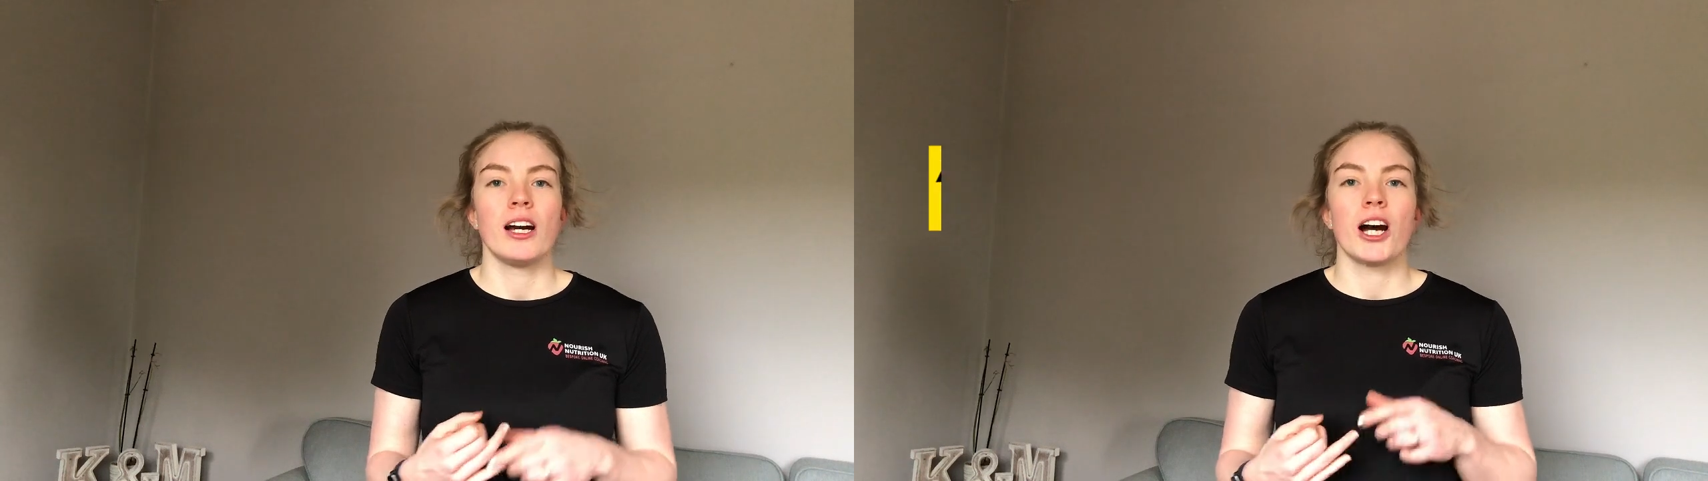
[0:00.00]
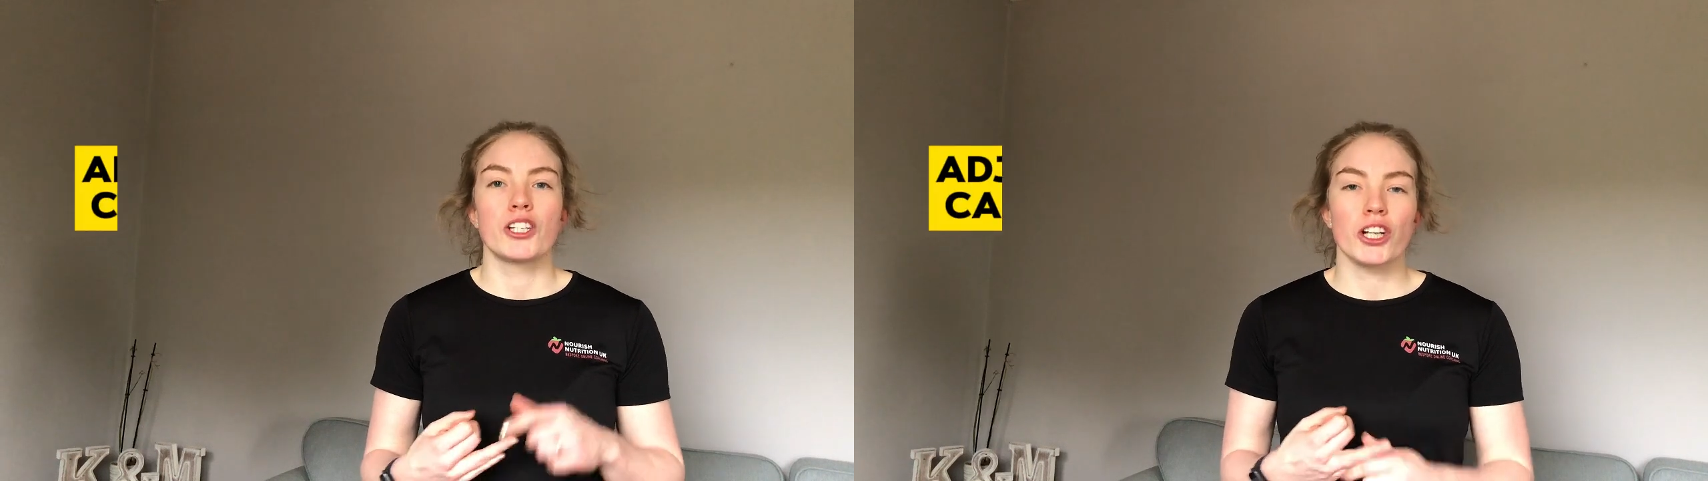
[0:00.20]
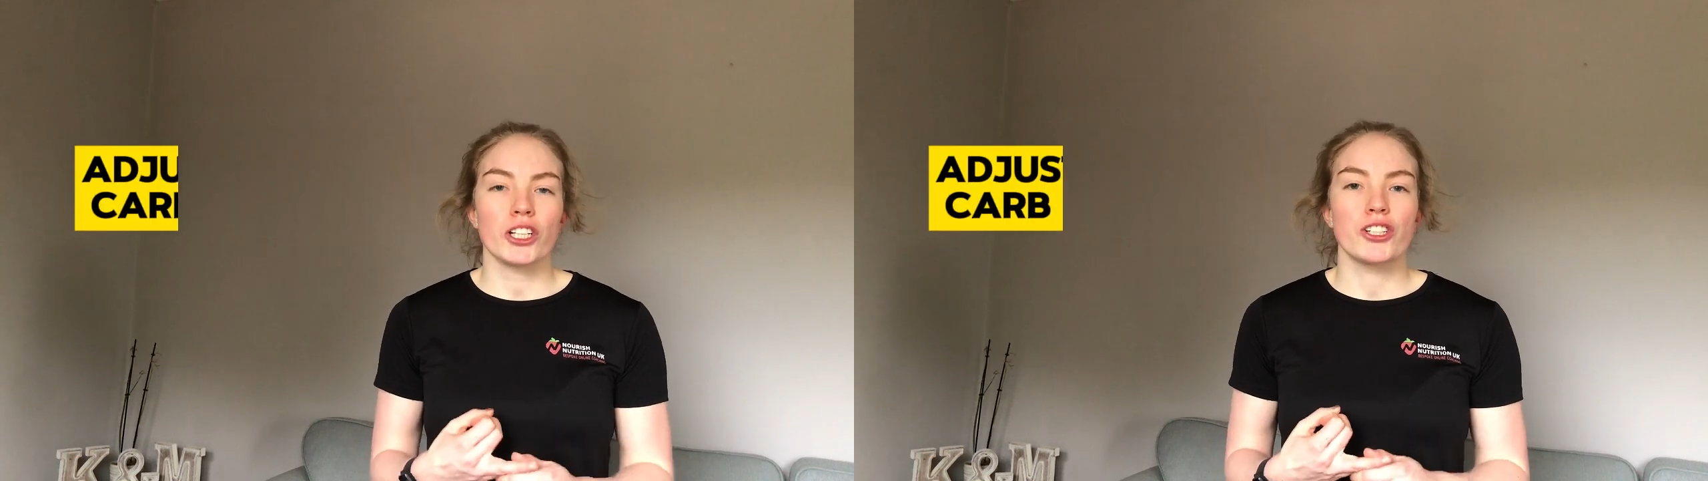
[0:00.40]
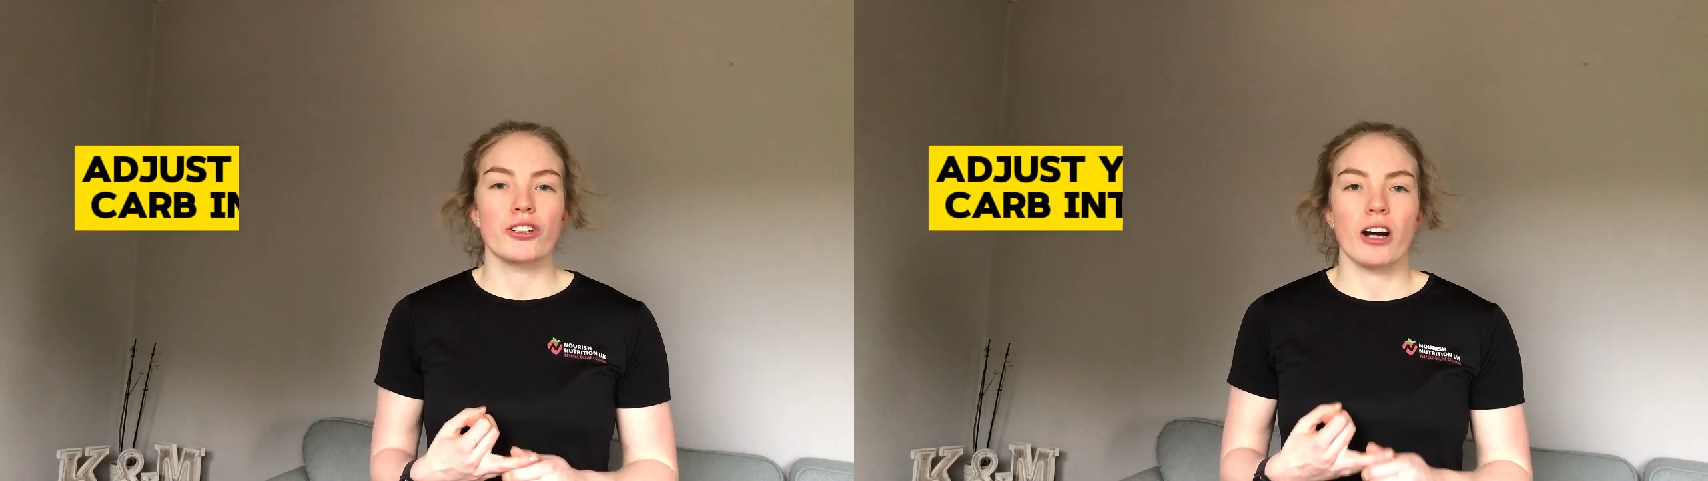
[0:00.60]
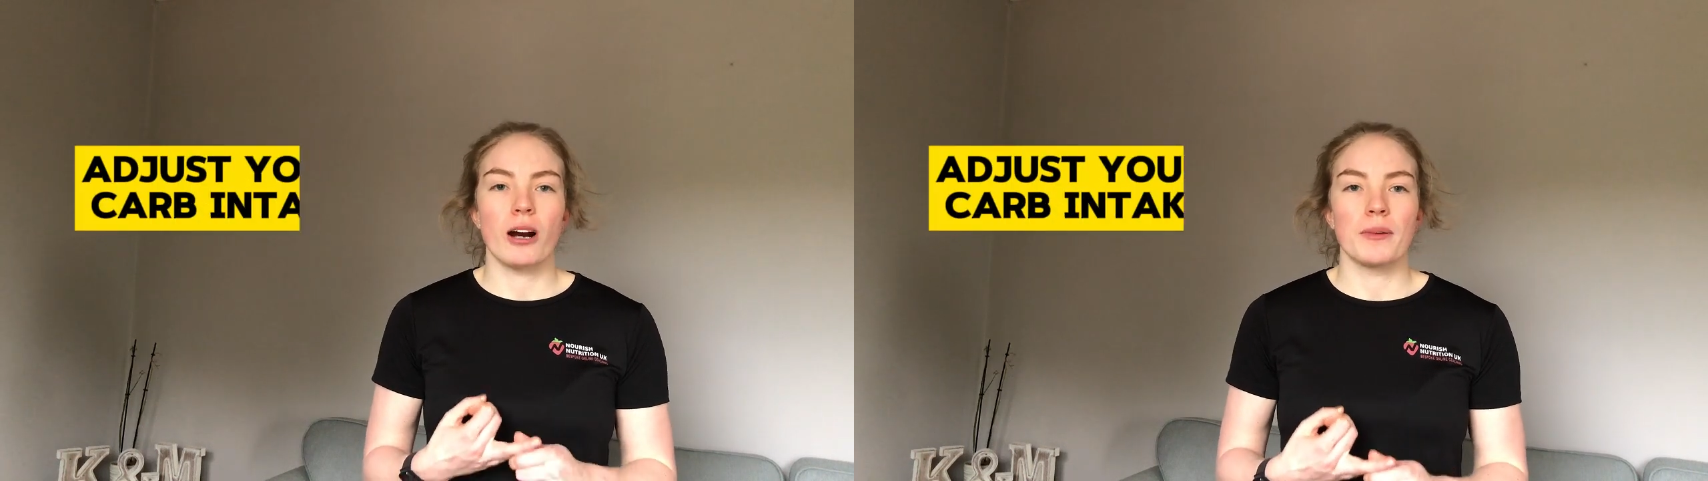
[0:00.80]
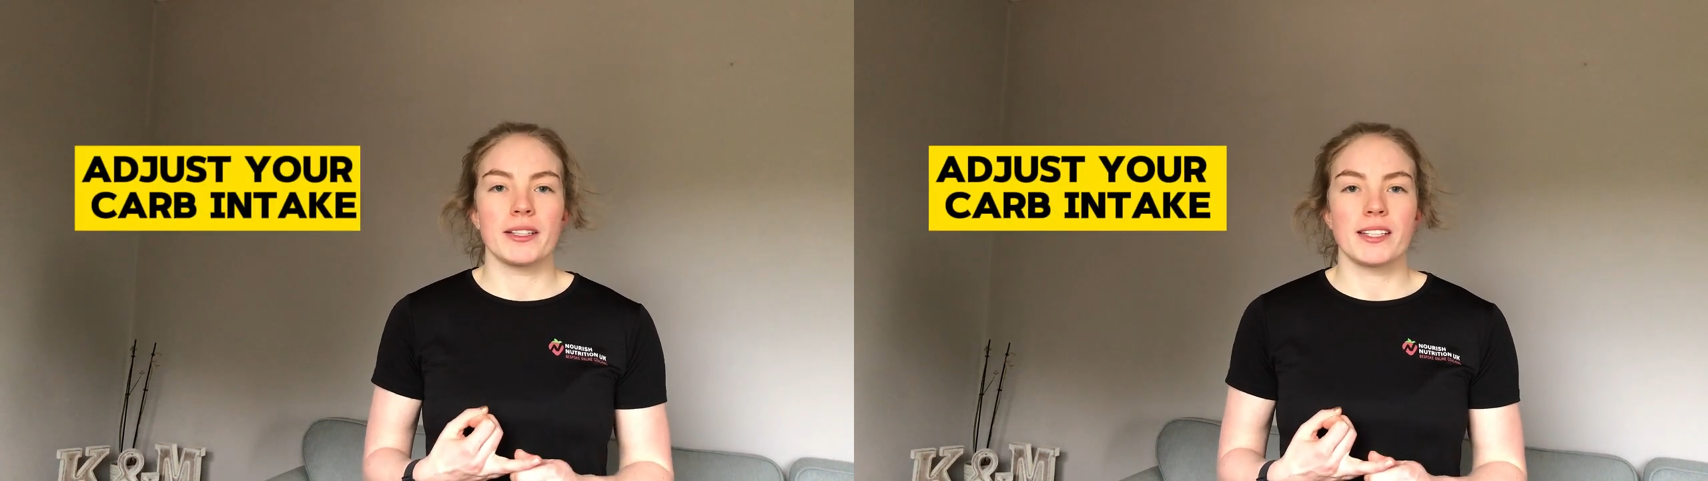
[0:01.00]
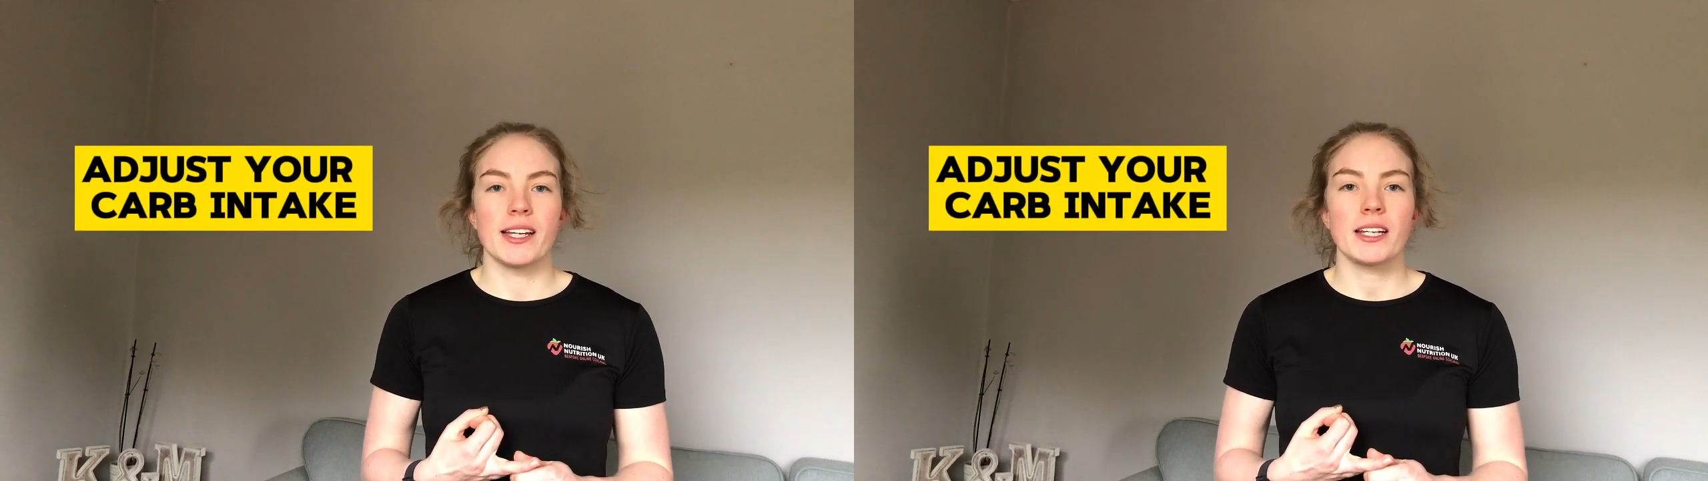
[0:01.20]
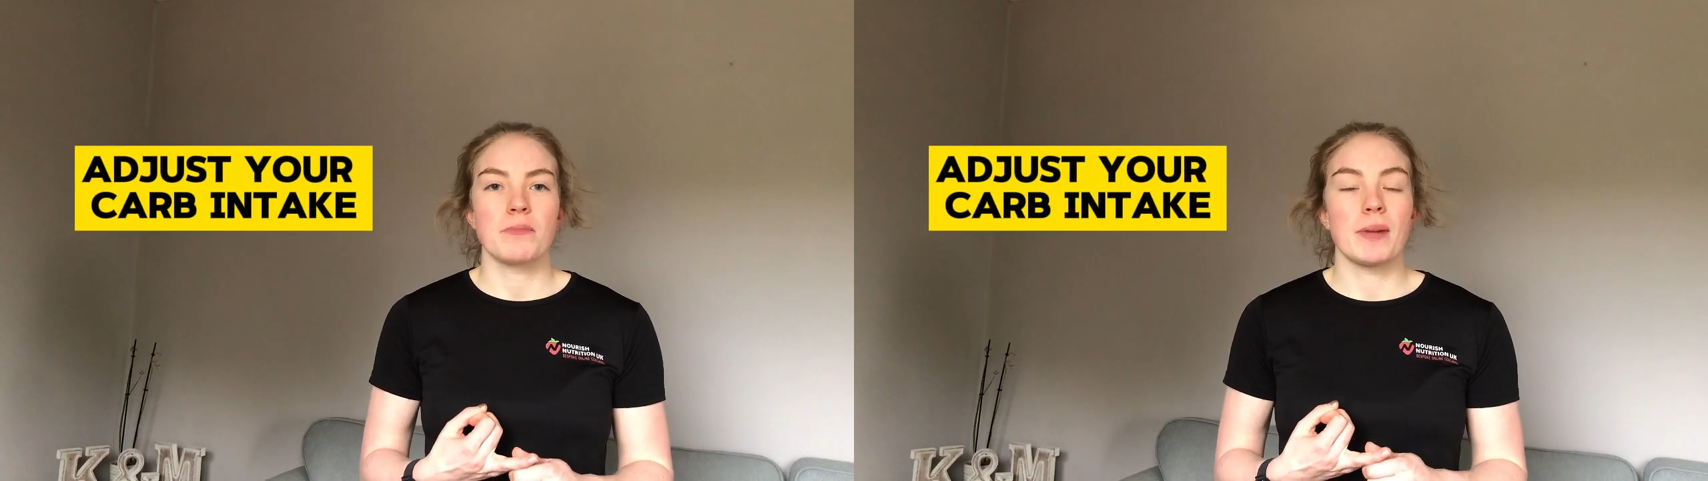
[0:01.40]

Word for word: Adjust your carb intake